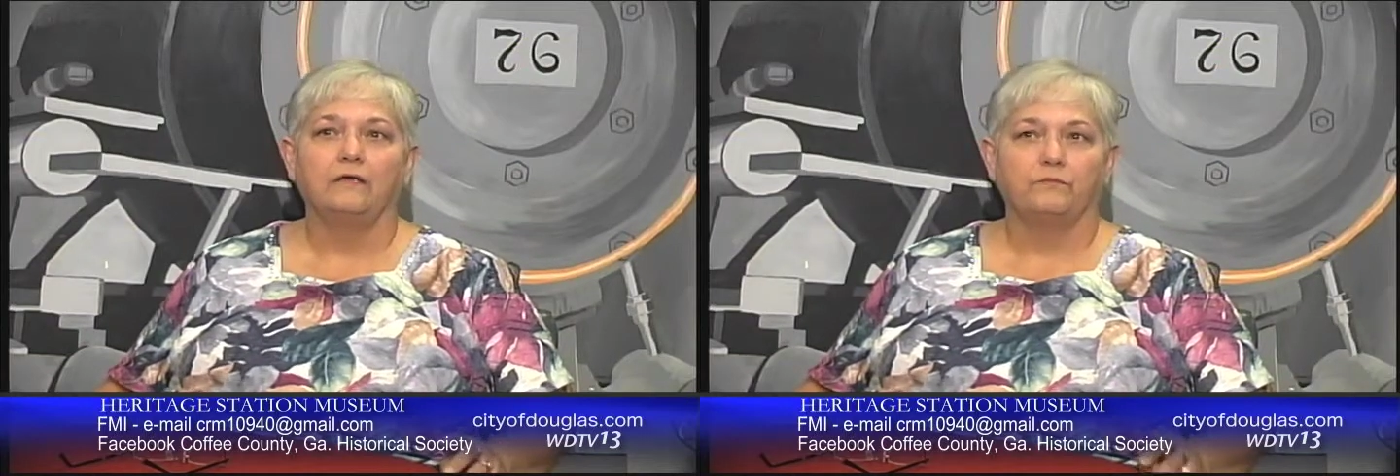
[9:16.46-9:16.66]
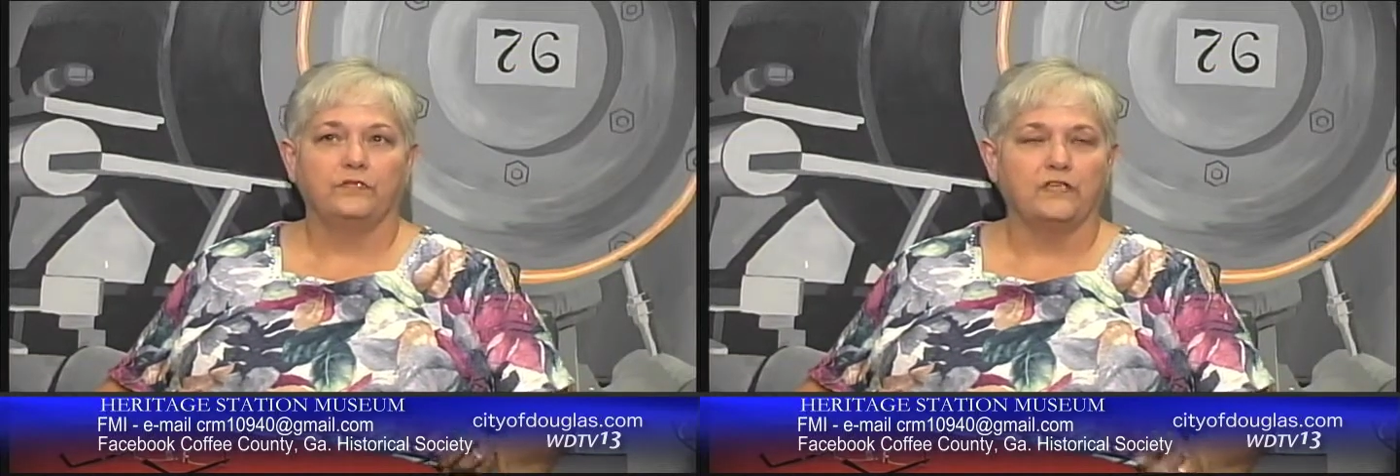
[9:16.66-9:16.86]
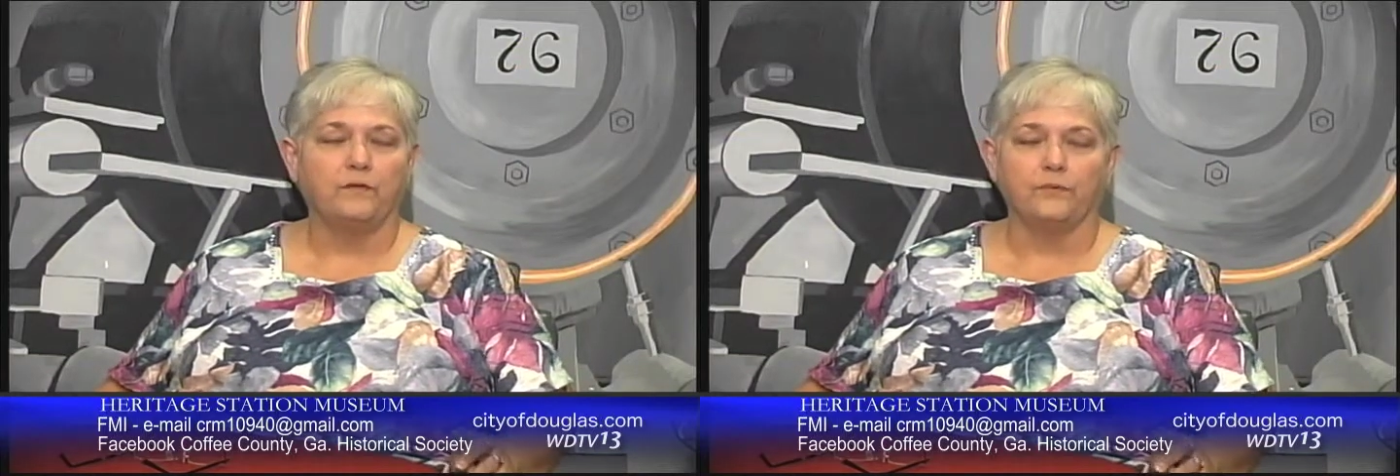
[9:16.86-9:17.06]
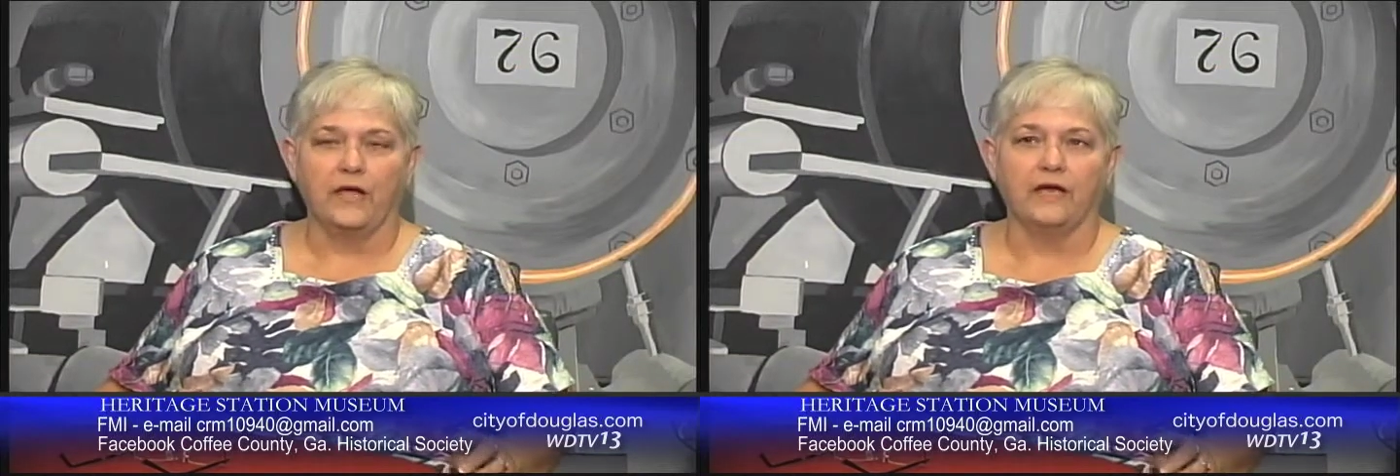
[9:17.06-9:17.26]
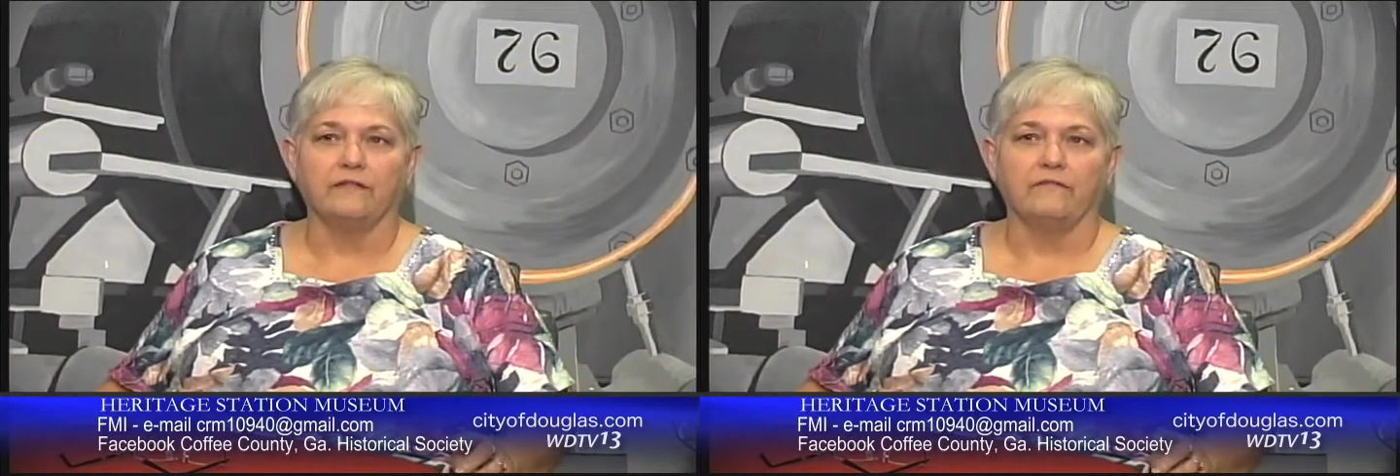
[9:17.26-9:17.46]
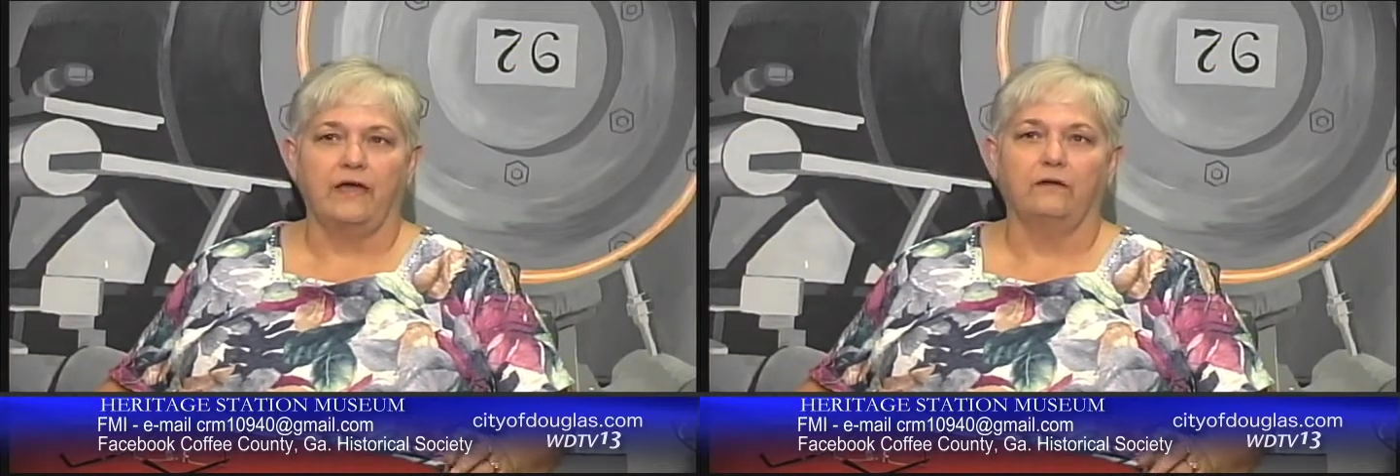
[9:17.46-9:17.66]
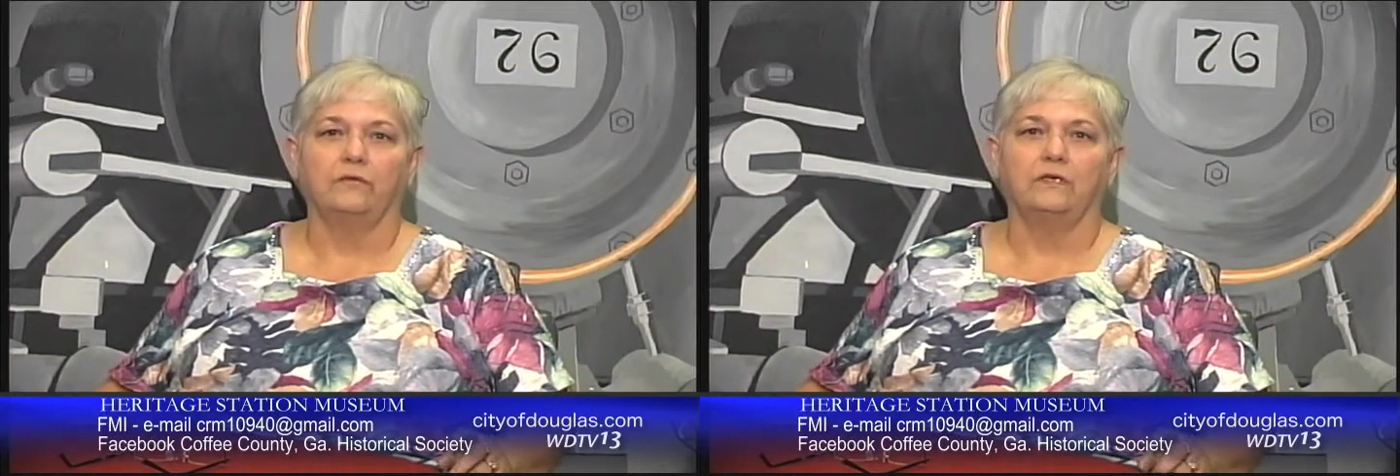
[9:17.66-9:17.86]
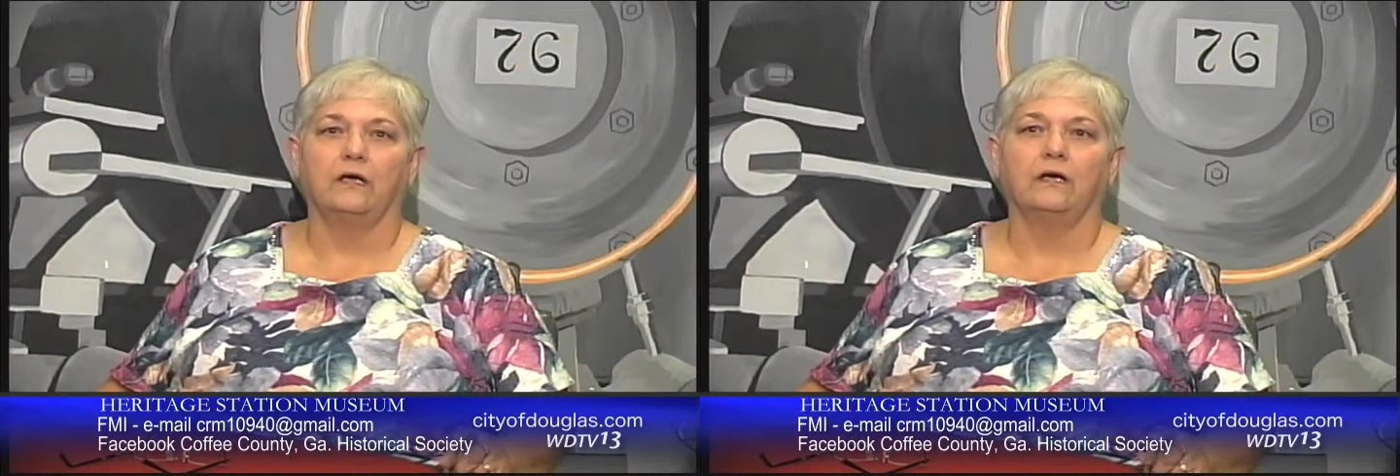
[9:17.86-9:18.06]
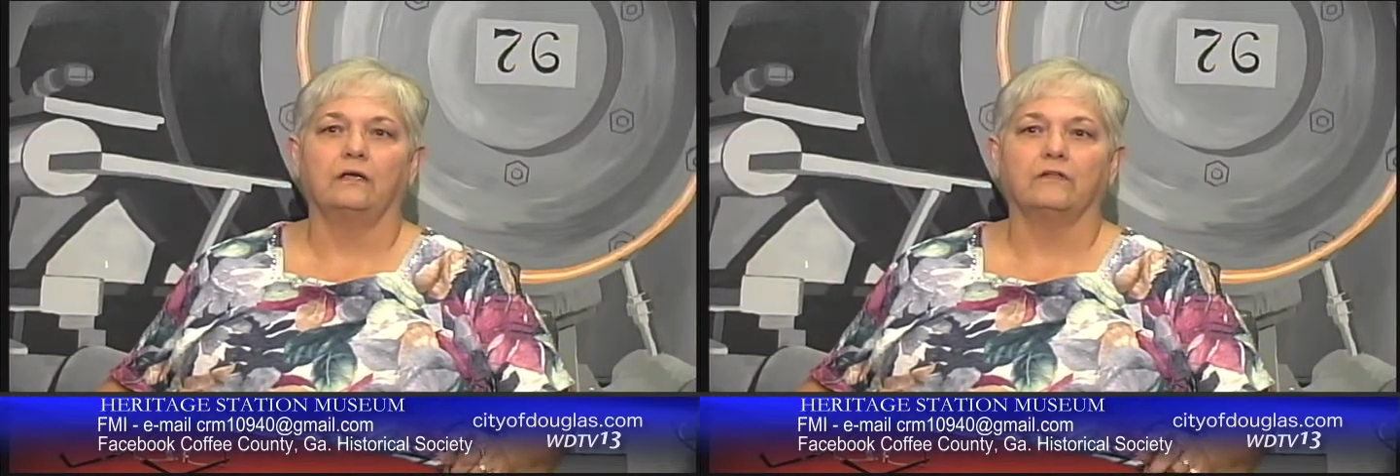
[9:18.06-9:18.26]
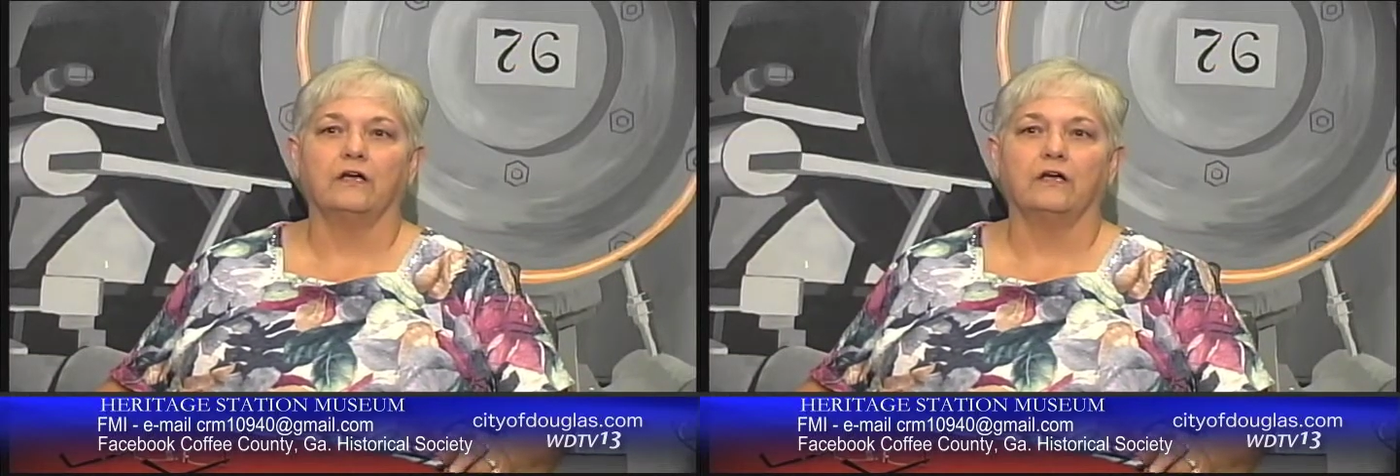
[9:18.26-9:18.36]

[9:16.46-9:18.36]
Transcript: So proud of that one. Uh,